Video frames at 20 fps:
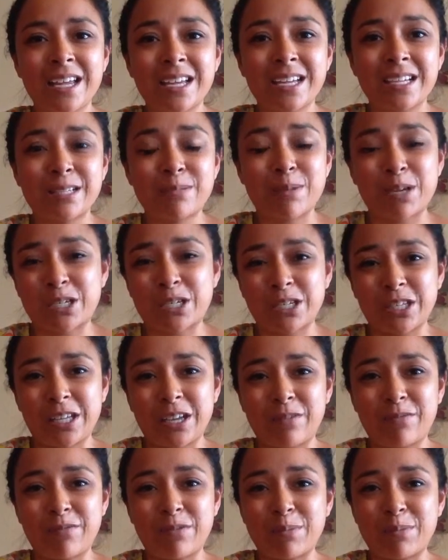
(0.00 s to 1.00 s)
especially
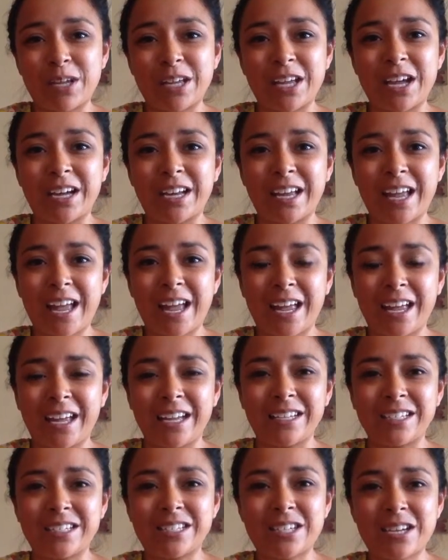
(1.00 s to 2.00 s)
from a young
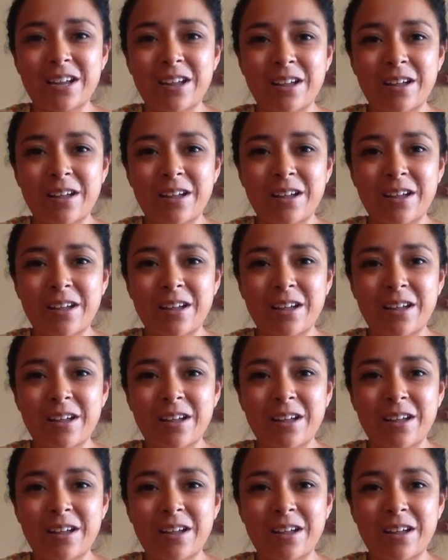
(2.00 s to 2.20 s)
age,